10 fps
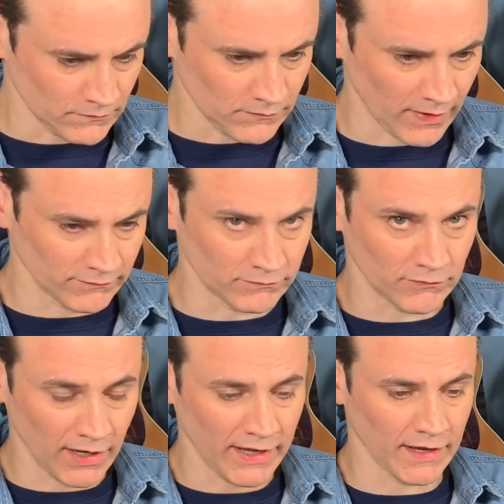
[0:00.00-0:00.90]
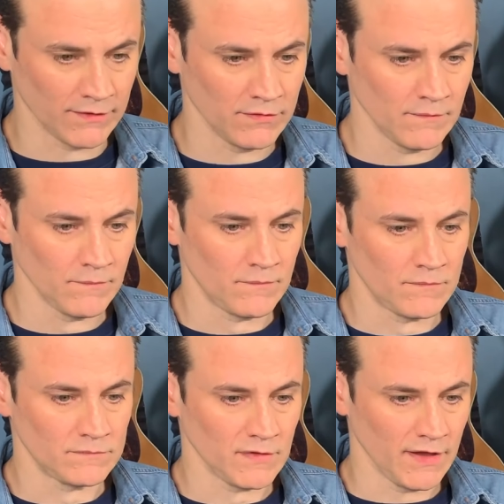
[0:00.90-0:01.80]
My right hand
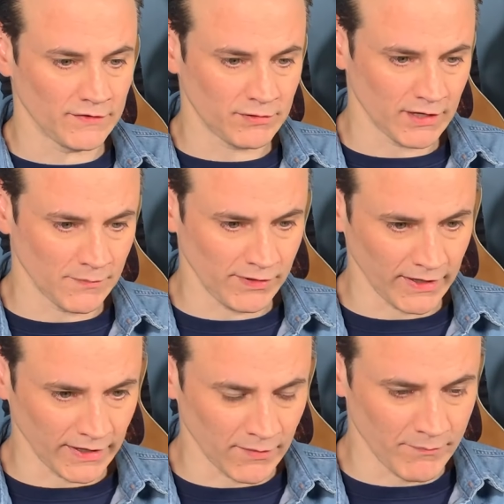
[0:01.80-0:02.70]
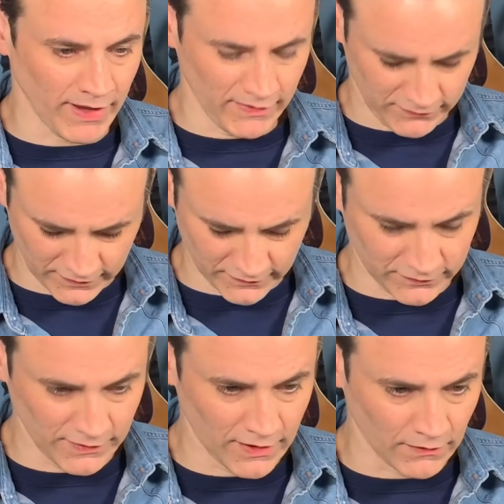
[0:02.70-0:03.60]
is going to play like a bass and a
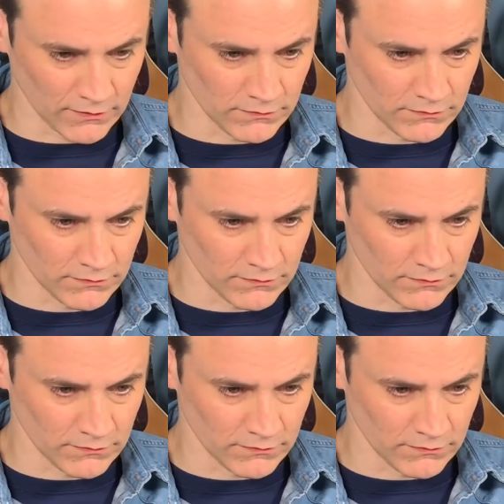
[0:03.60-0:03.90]
snare.